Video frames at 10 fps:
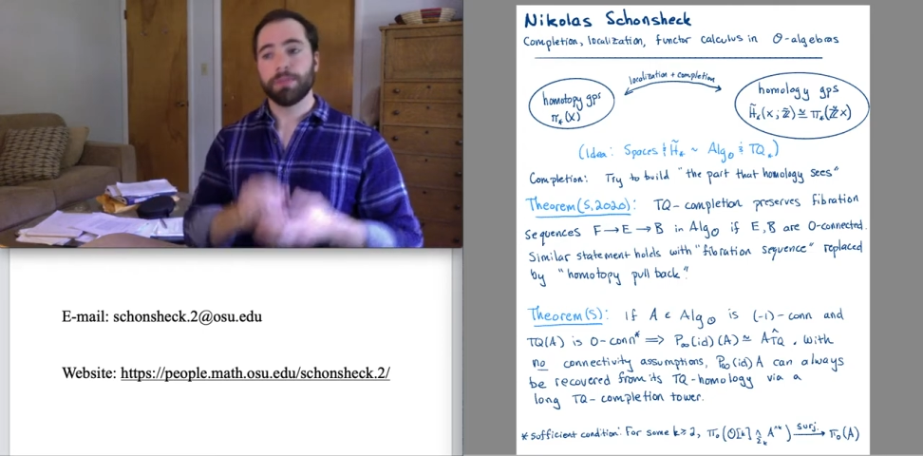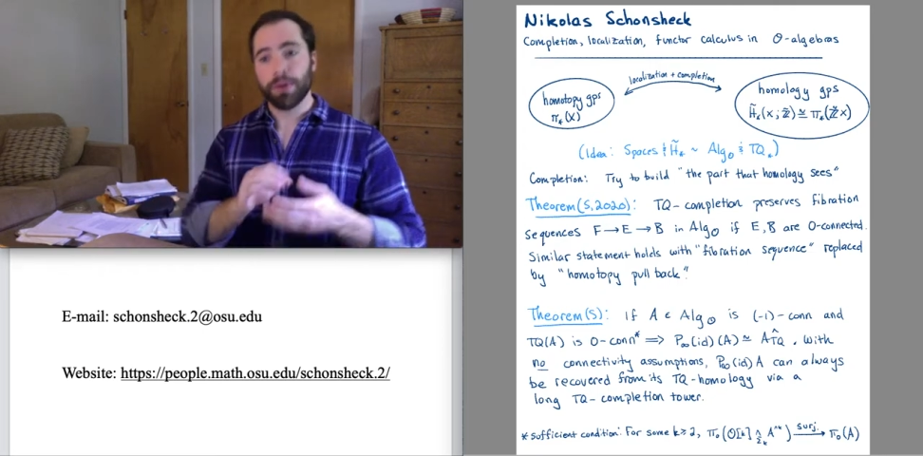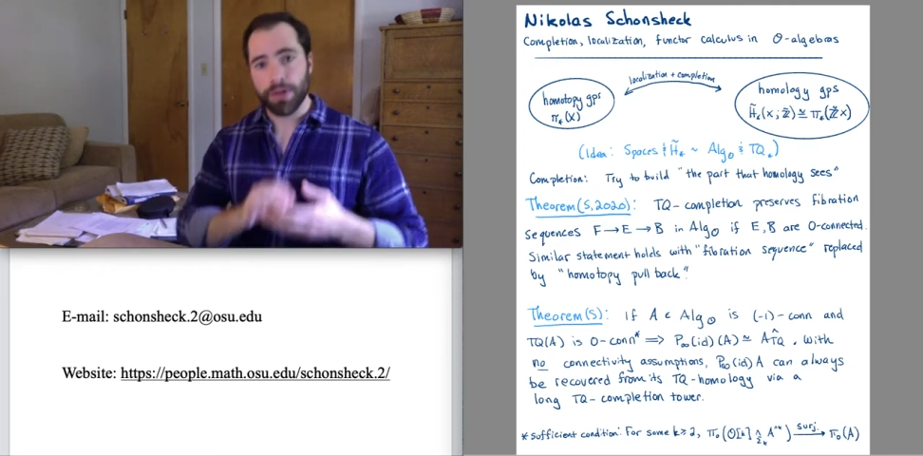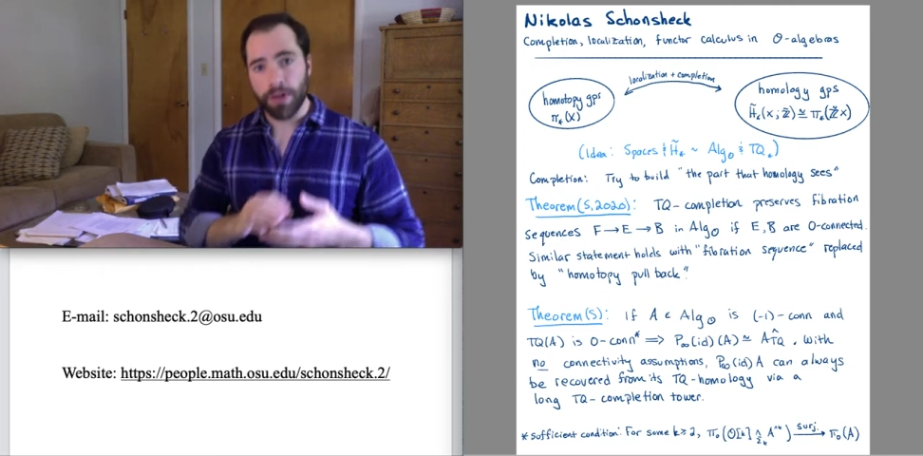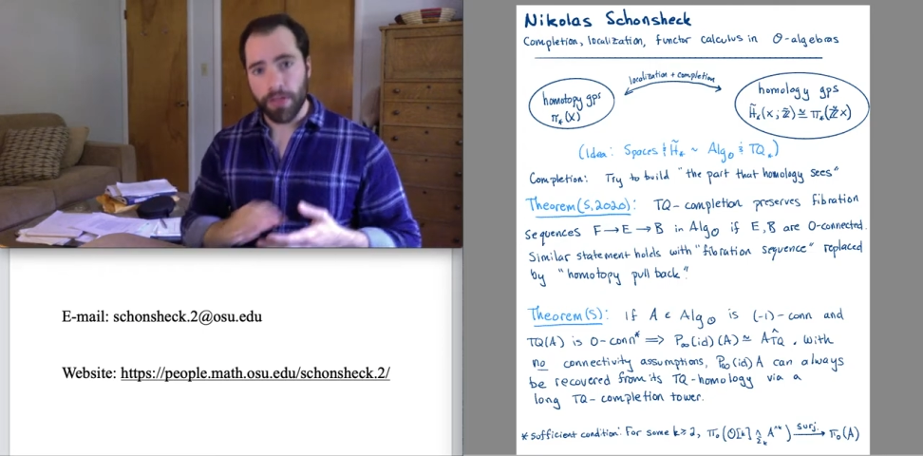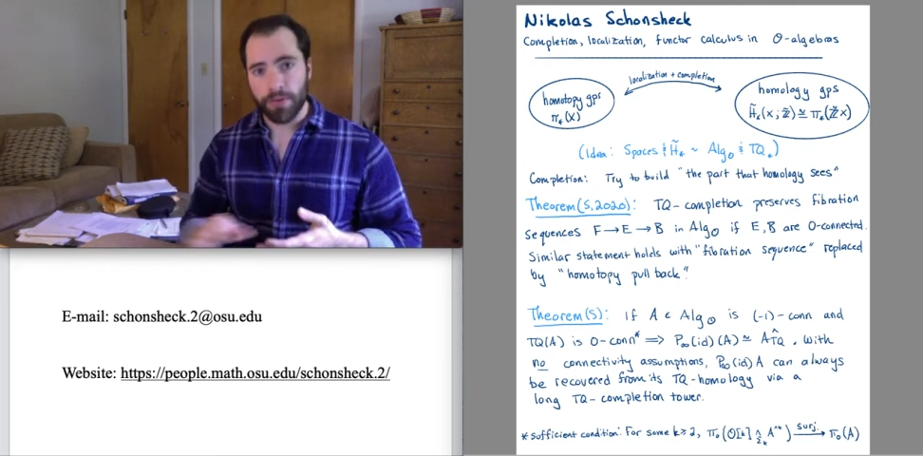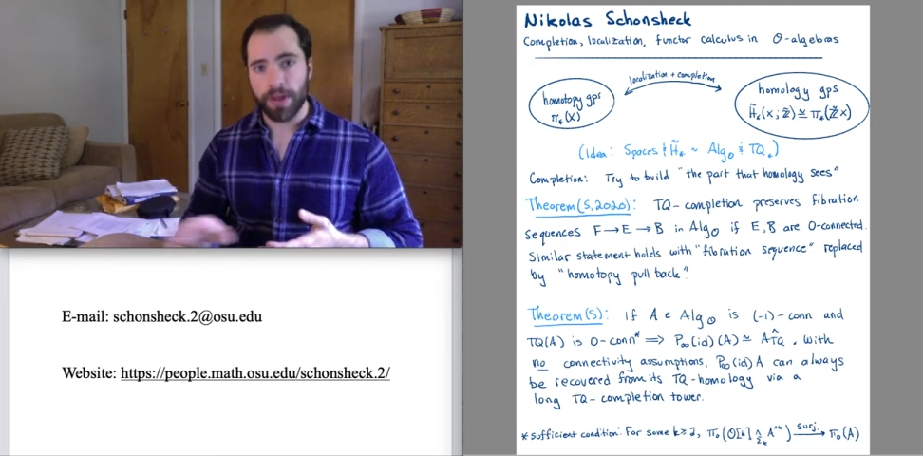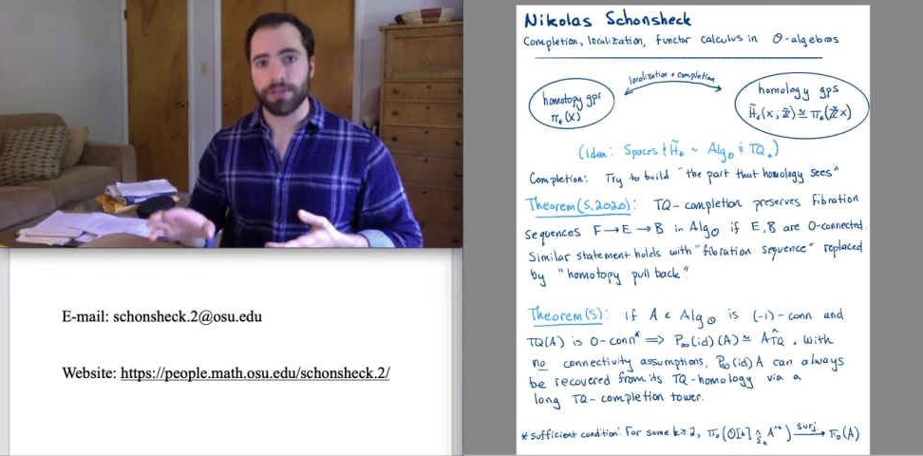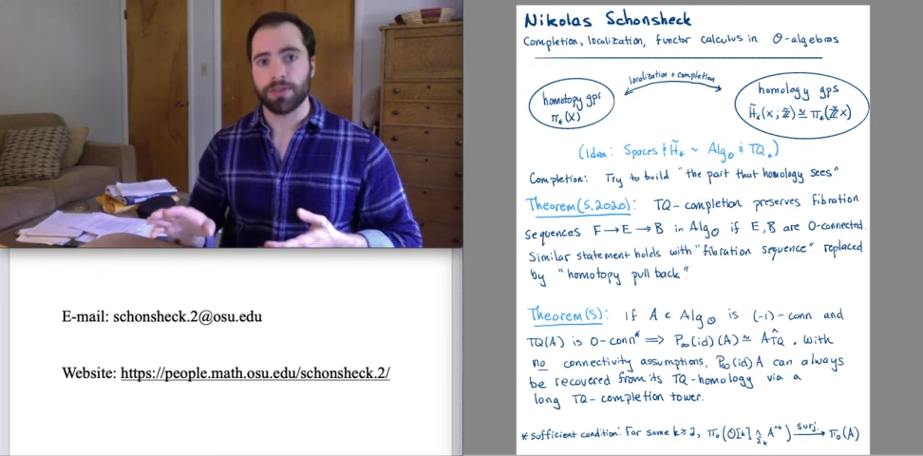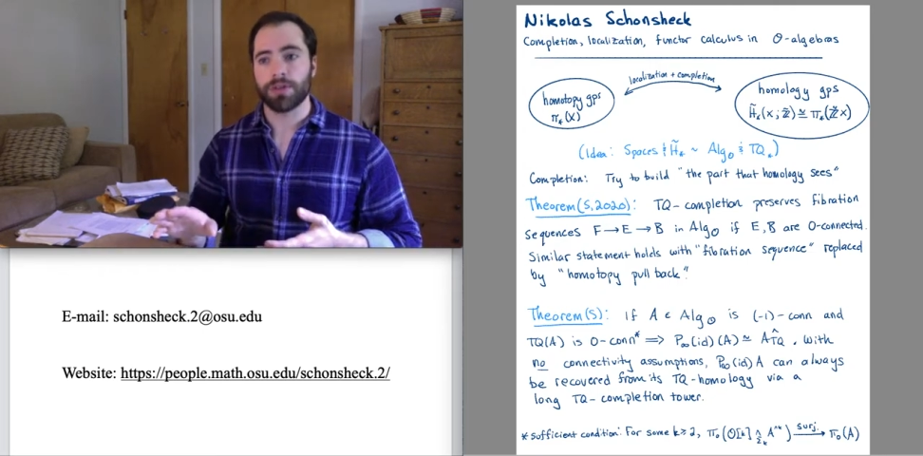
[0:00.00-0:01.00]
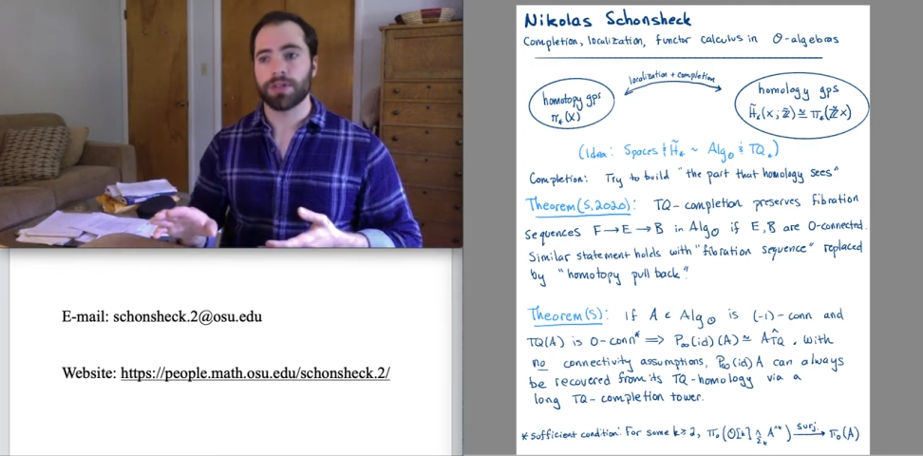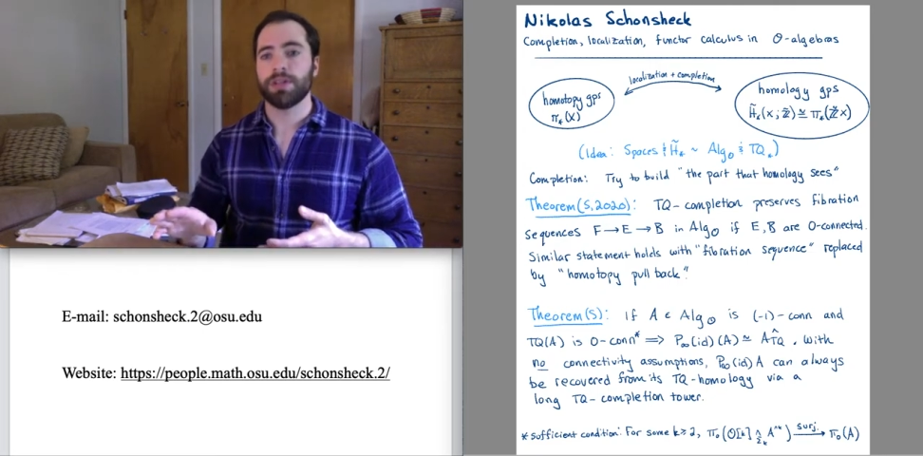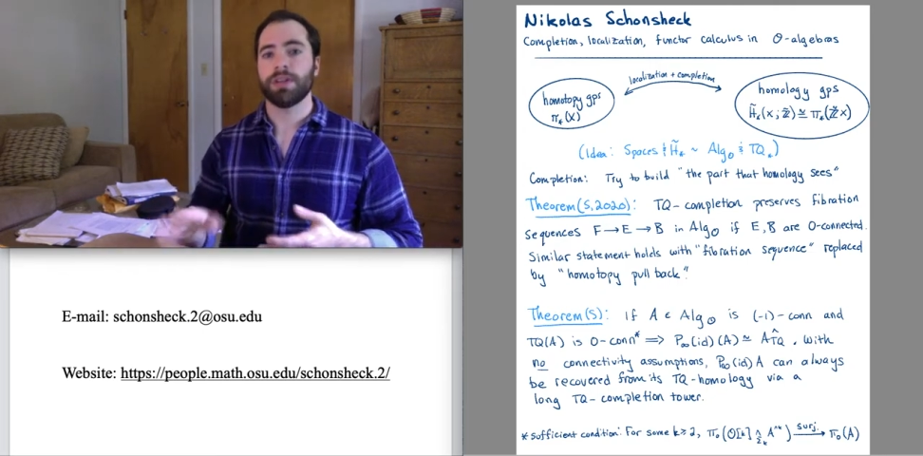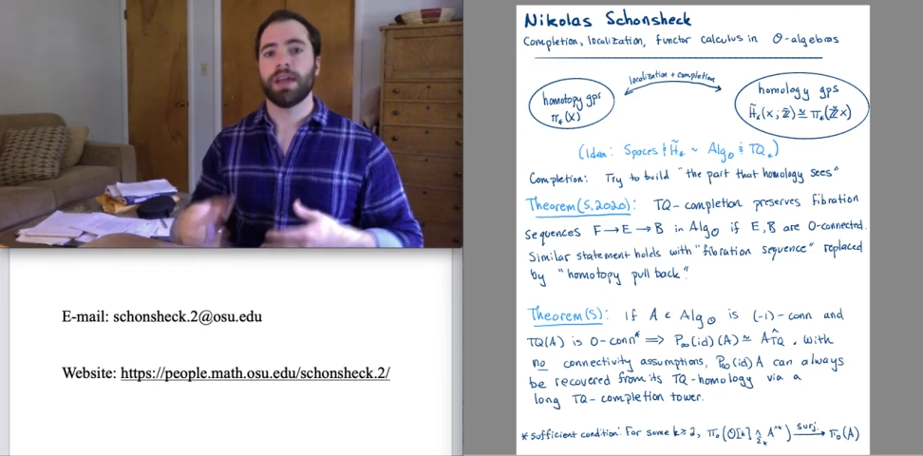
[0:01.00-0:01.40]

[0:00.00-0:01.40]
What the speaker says: build another resolution